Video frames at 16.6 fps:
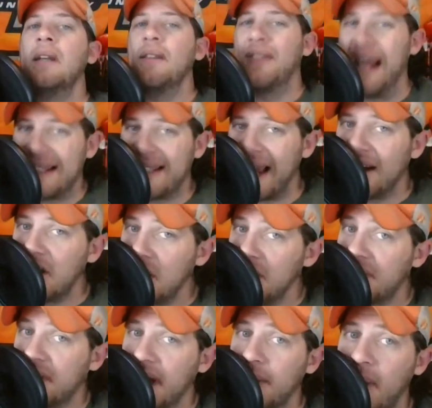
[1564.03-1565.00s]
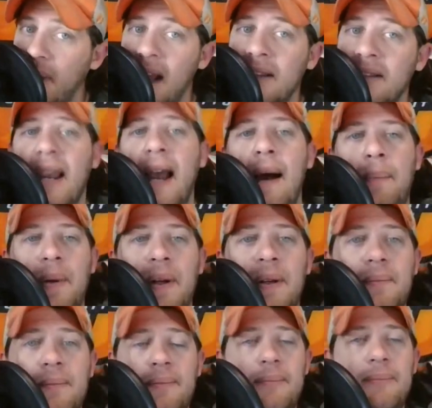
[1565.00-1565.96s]
that's how you see runs
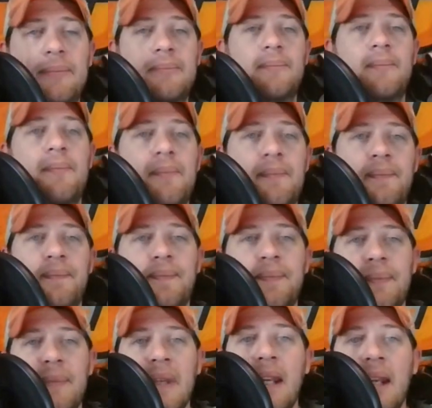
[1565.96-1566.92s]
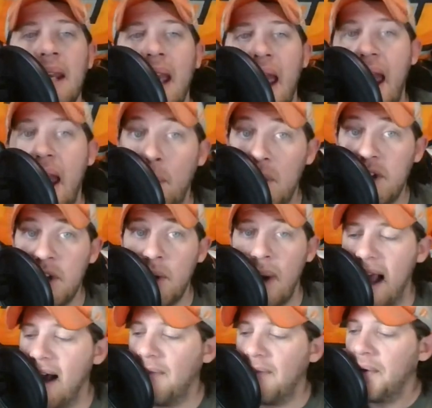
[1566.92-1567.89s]
happen. And when you
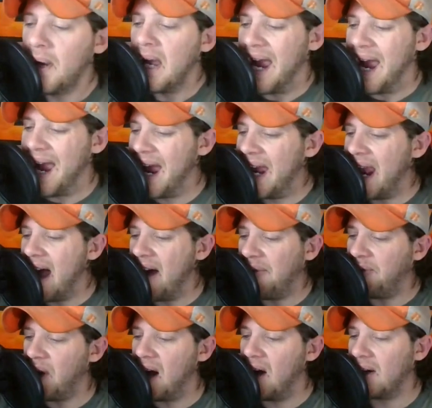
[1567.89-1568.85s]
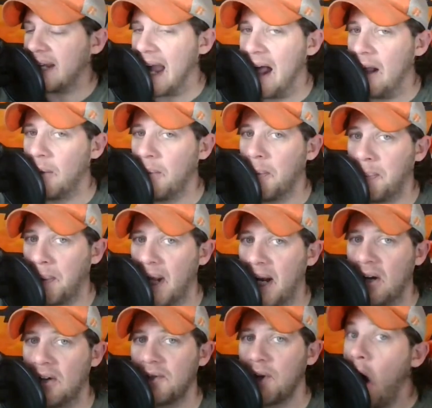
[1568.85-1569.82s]
have NFL caliber
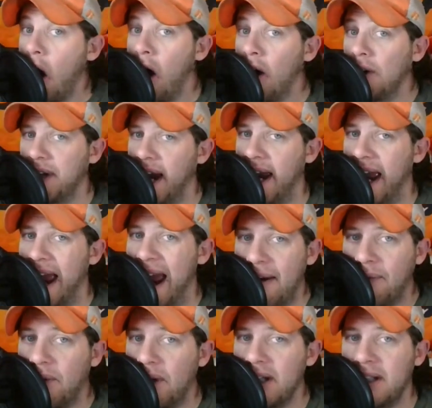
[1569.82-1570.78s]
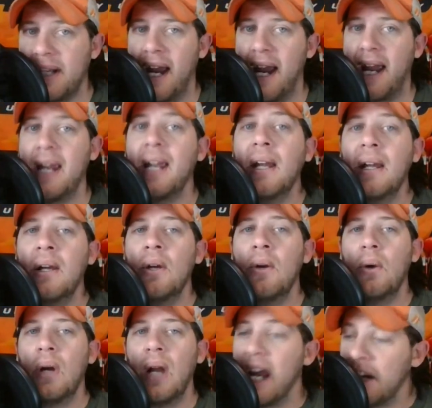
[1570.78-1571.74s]
players all day, every day,
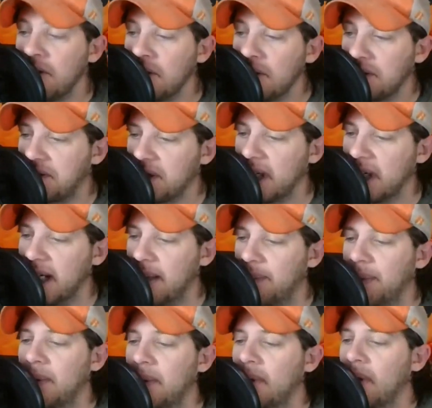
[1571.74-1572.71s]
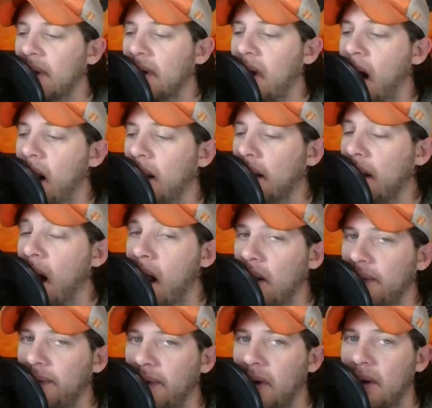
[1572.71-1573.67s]
in your sleep, Colin
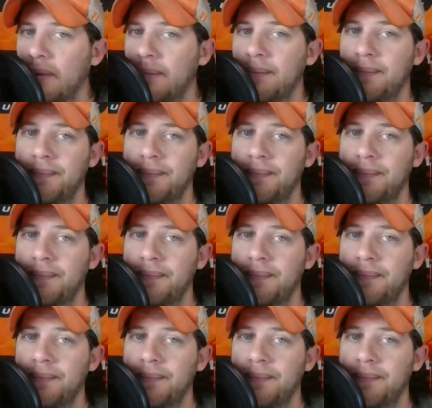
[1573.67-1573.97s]
Oliver